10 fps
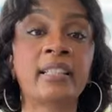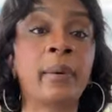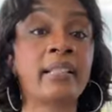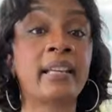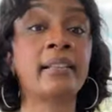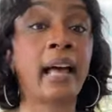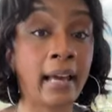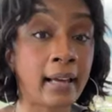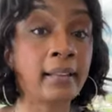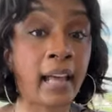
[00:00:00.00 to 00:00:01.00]
somebody said,
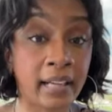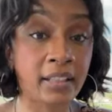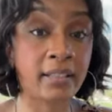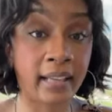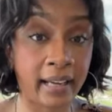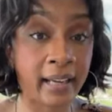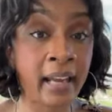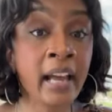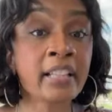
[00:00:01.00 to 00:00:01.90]
like Elijah said,